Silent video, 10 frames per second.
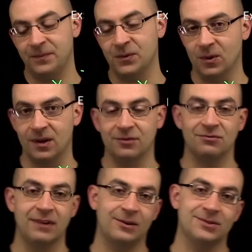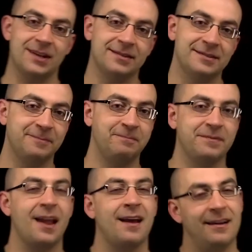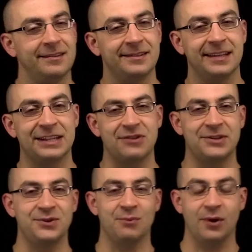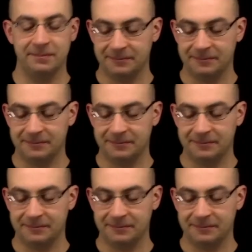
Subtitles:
or radical signs. Let's try 2 more.